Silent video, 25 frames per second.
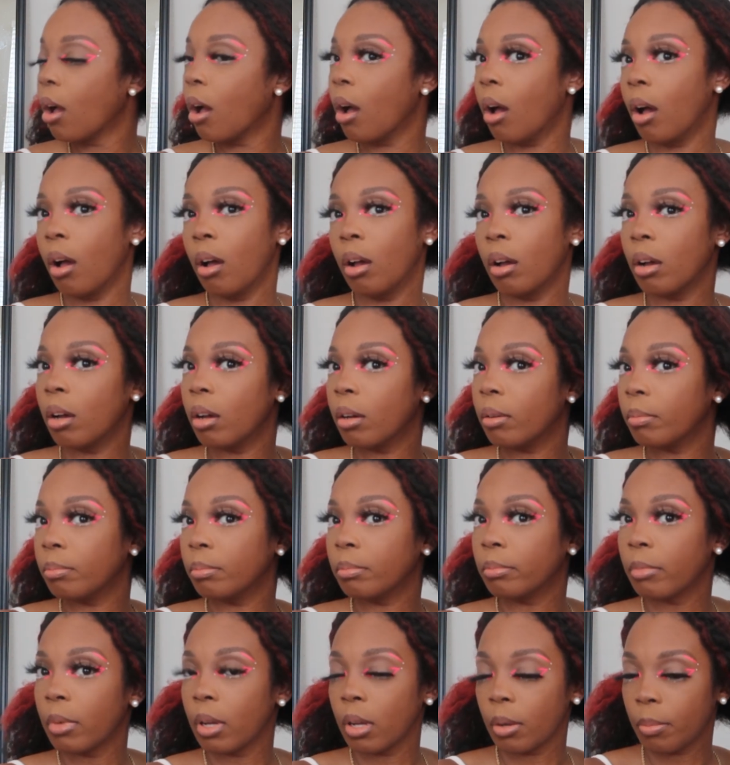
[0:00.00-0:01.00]

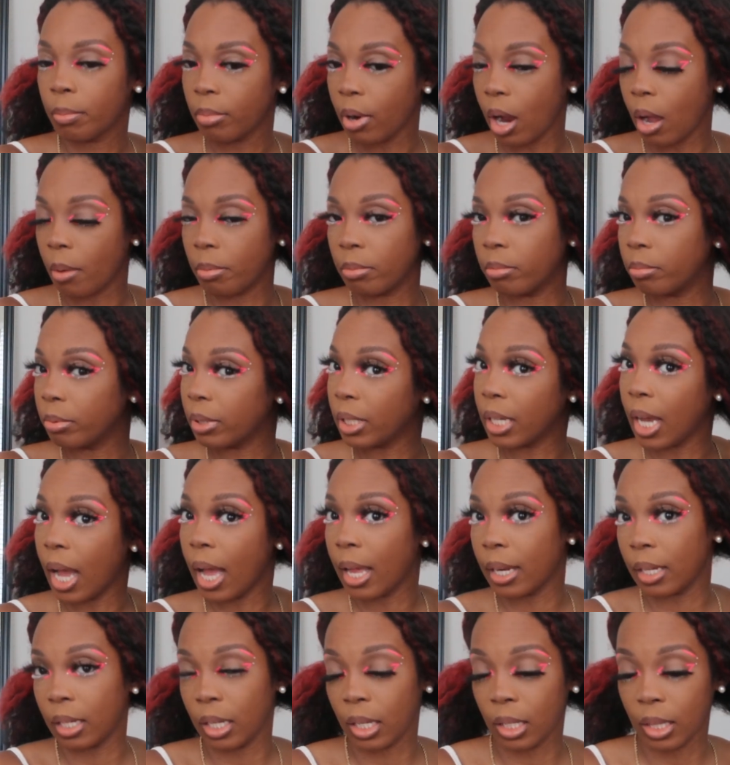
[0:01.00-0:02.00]
probably
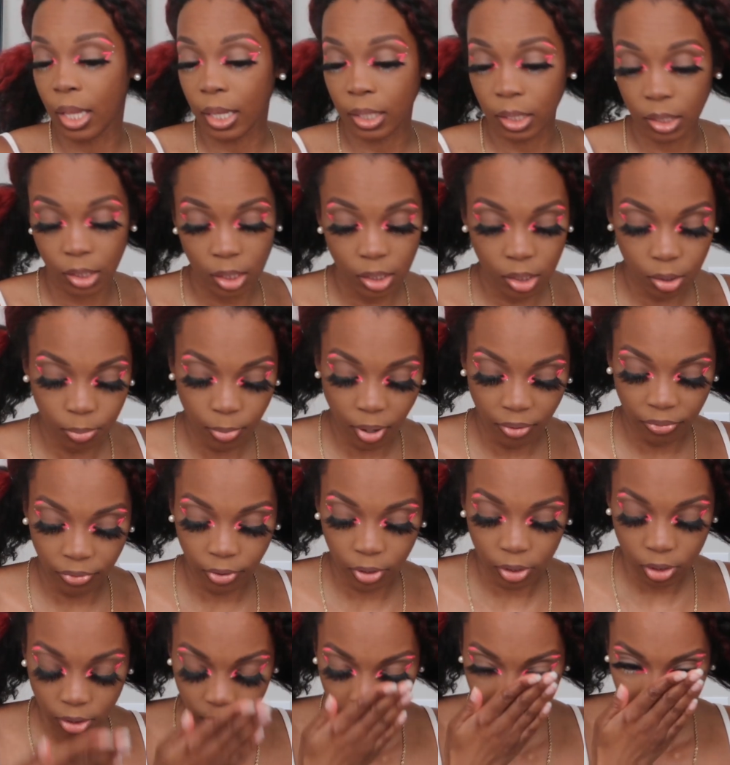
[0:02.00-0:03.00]
got neglected. This is my
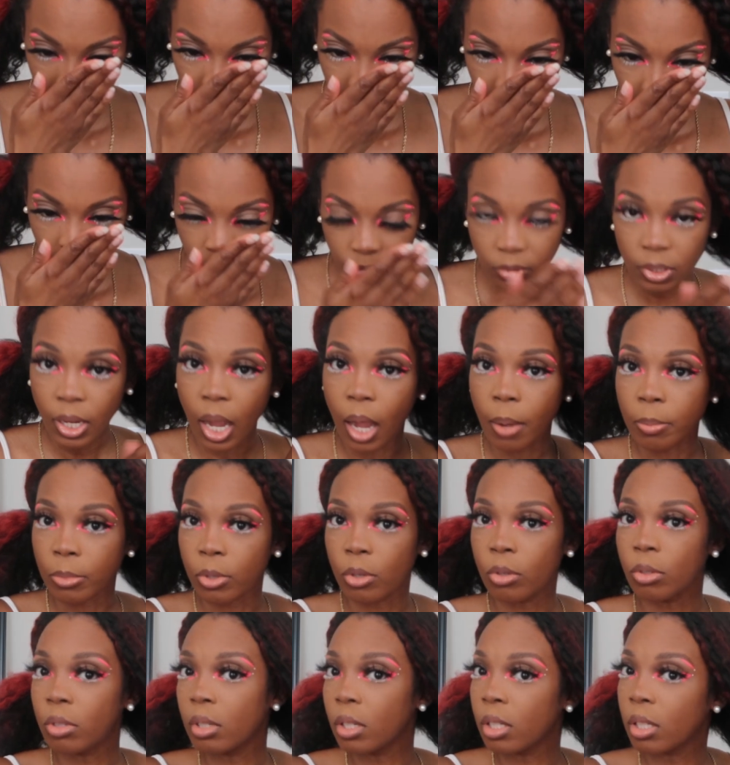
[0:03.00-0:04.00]
first time
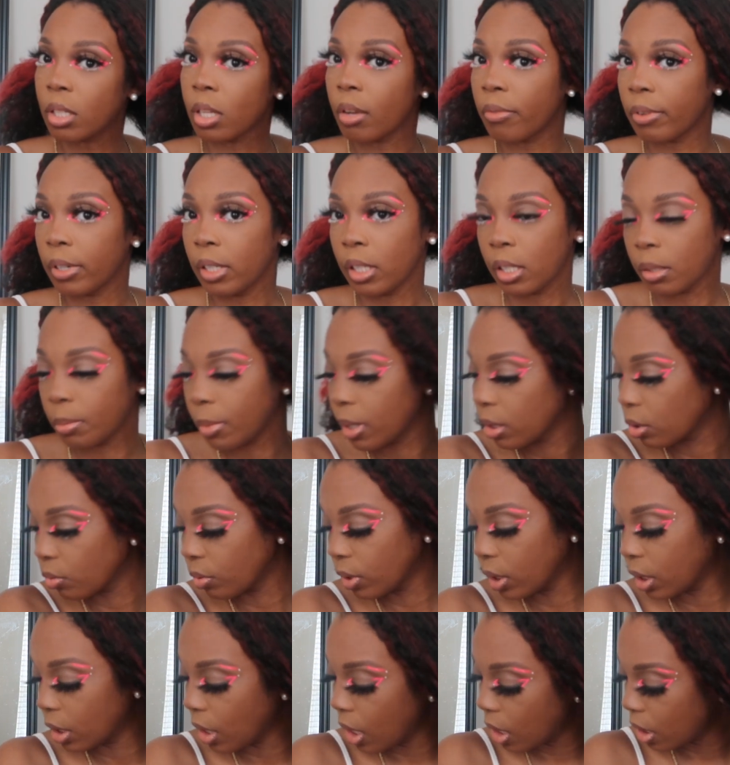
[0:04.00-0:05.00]
using this stuff and it smells
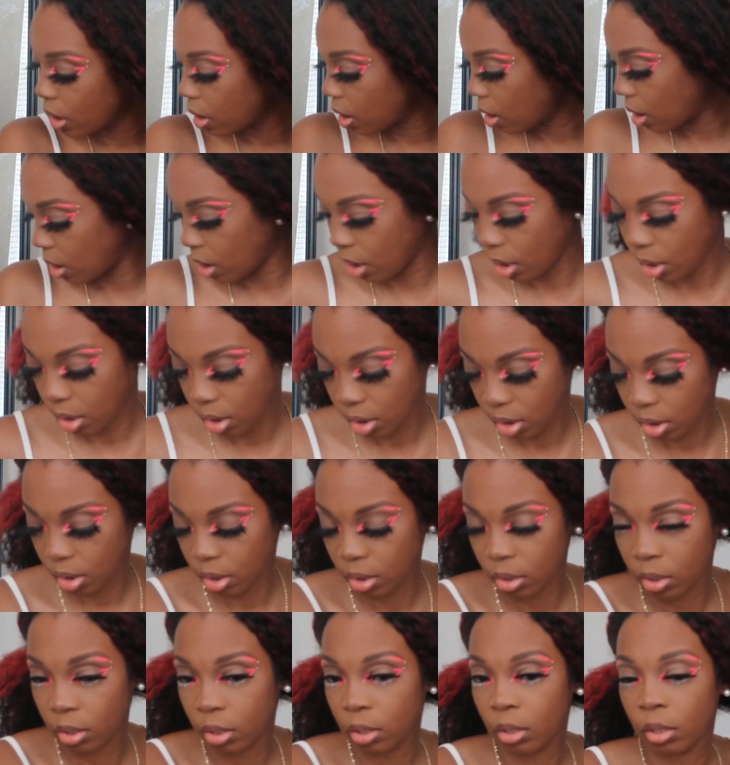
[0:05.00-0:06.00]
really nice.
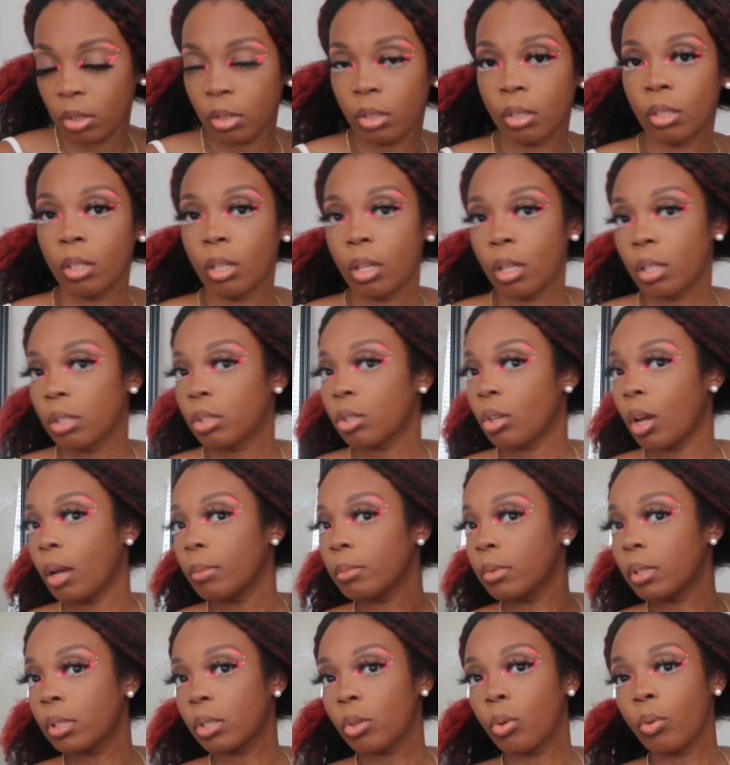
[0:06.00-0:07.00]
So
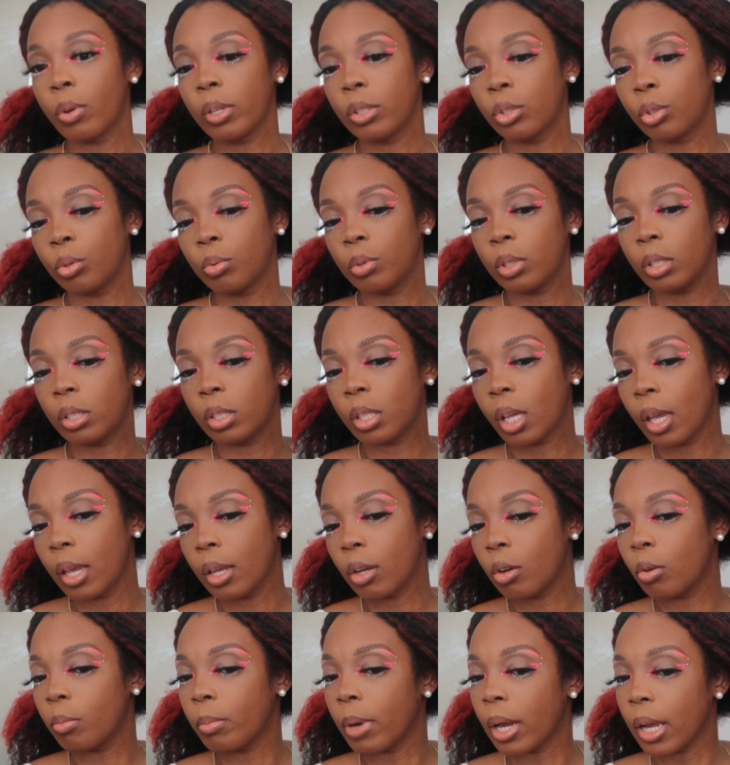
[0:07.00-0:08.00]
I'm just going to
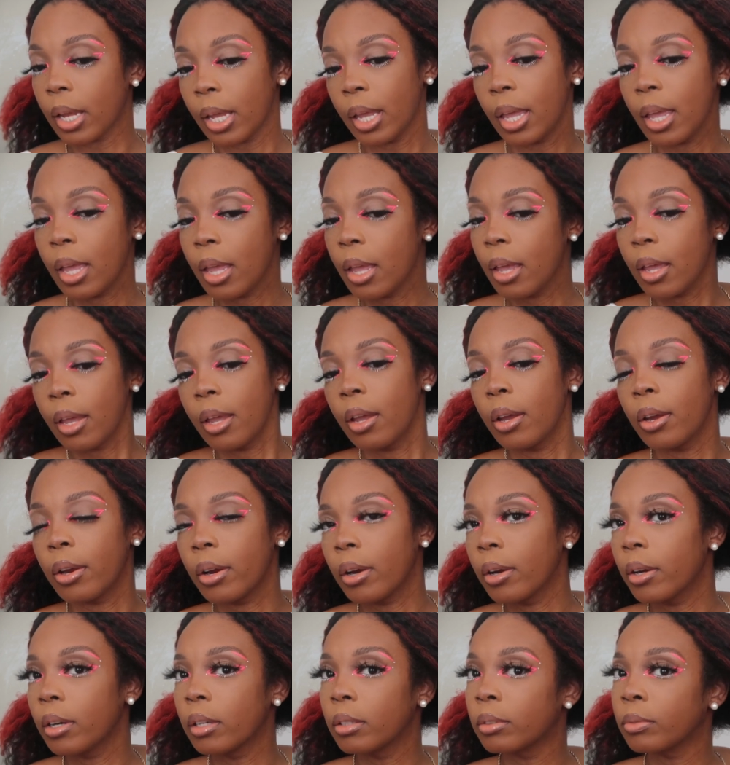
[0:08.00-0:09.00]
detangle my
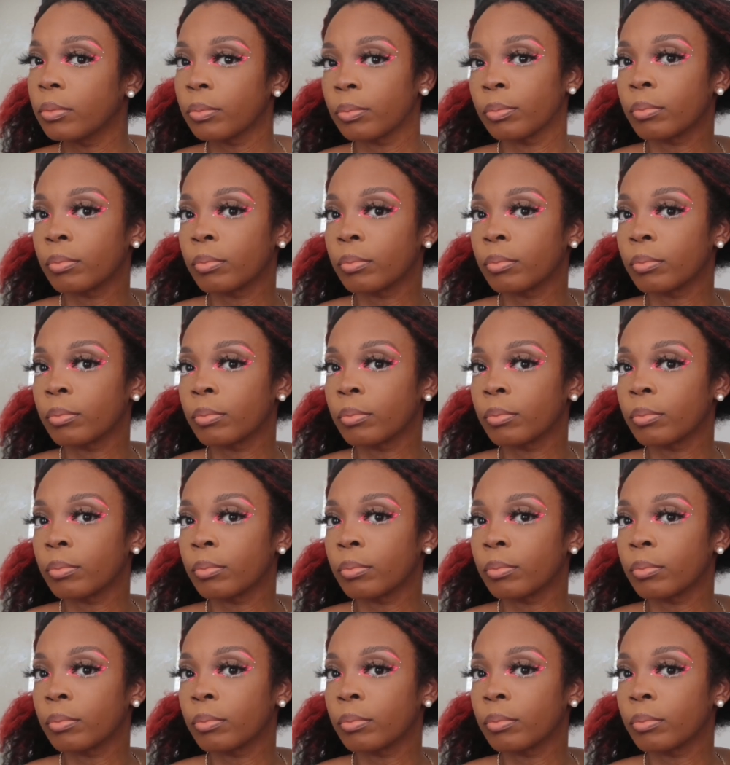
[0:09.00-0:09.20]
hair.